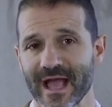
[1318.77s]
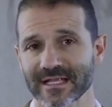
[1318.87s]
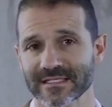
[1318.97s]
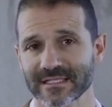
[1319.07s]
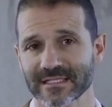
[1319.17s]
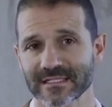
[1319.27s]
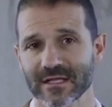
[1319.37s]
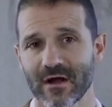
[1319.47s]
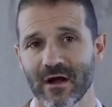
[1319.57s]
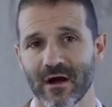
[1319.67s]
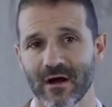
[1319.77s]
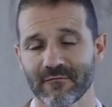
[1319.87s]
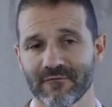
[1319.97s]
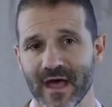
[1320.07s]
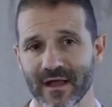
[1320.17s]
axis
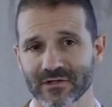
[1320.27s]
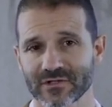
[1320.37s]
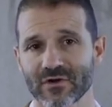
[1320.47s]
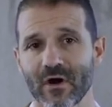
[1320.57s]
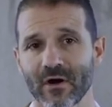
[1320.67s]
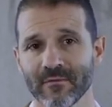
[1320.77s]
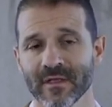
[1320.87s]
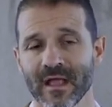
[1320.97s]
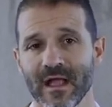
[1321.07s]
of that jaw,